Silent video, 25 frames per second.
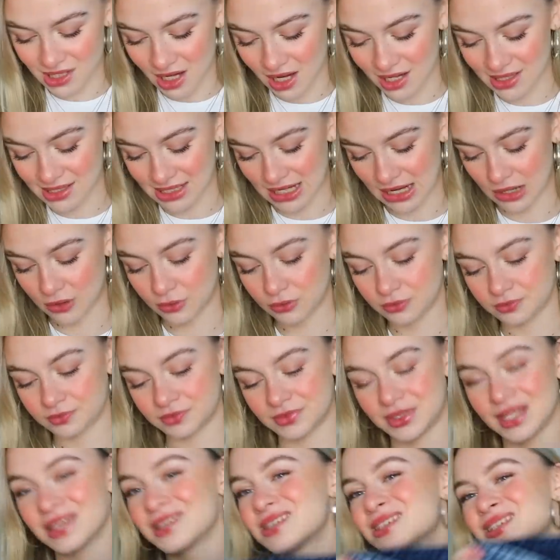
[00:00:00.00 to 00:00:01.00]
turns out
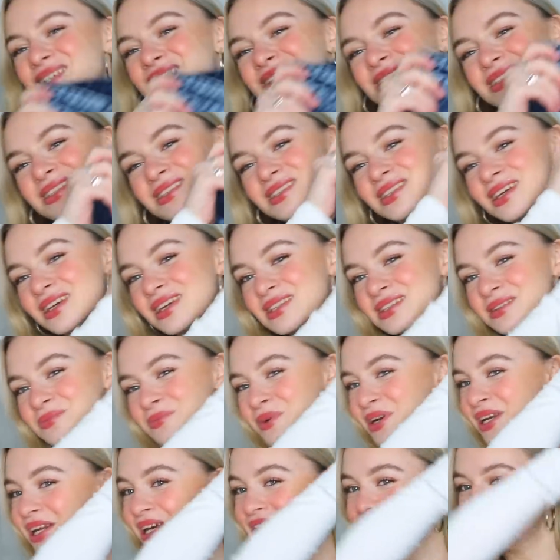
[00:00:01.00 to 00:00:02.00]
this just isn't
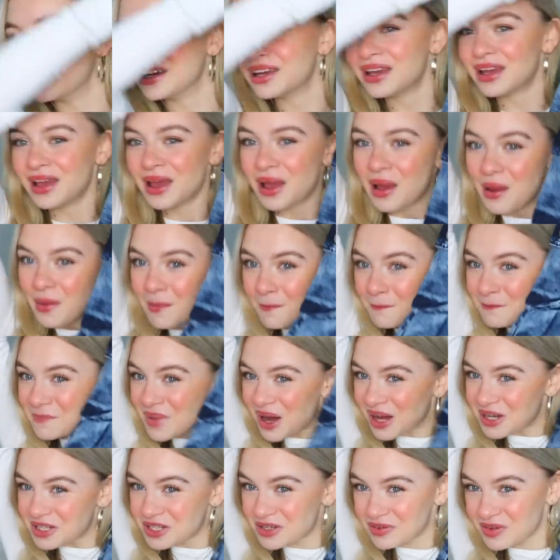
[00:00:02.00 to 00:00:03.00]
really
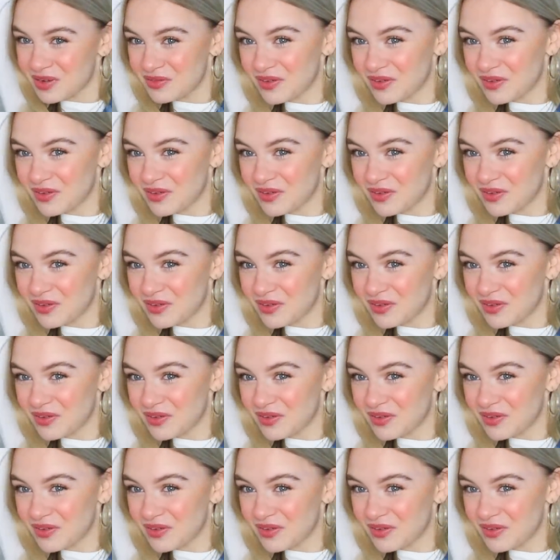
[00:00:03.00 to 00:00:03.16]
much of a